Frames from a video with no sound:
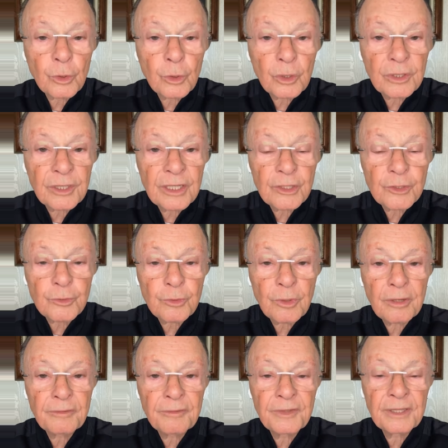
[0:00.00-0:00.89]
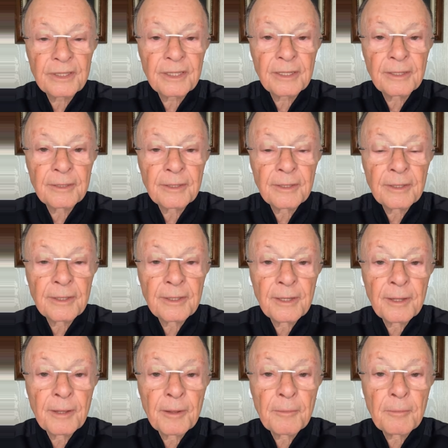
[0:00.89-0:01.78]
during their whole life.
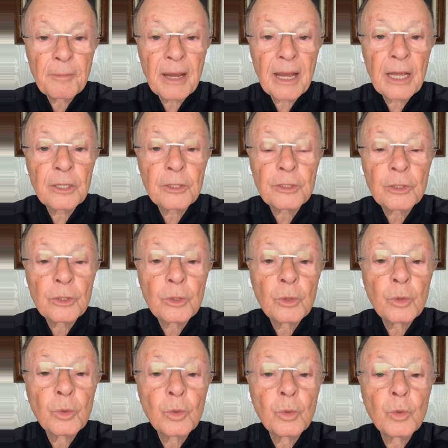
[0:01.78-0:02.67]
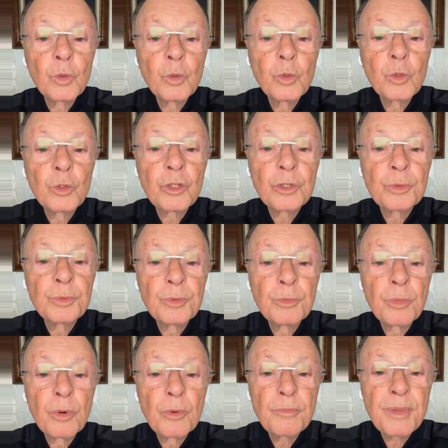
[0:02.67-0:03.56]
But if in the
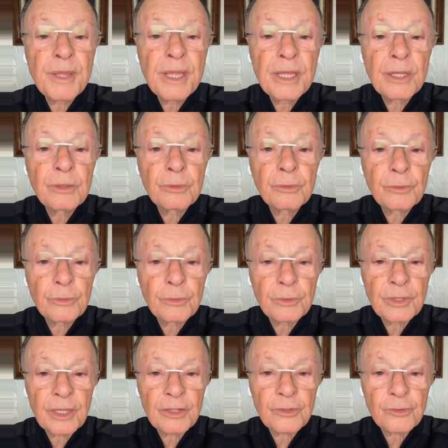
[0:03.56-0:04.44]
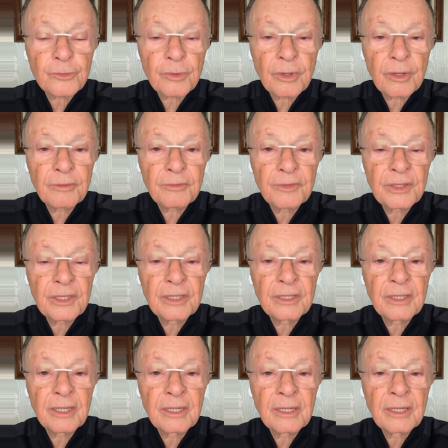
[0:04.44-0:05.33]
last moment of their
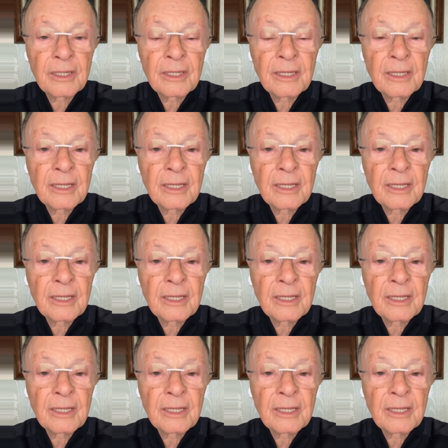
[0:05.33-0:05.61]
life